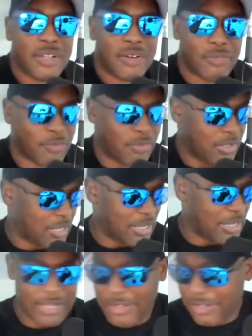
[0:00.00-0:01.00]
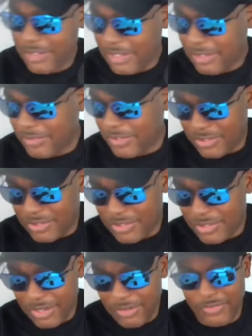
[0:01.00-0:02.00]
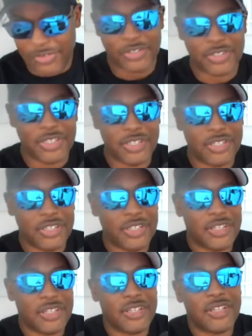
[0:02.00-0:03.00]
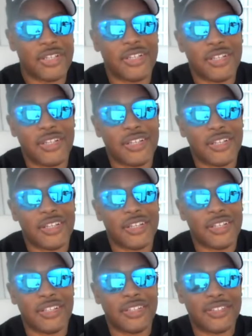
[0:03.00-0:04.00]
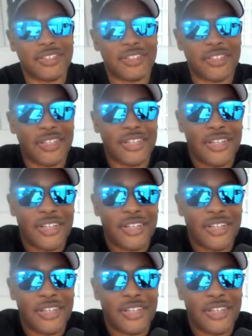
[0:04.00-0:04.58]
what I have discovered, and let's see,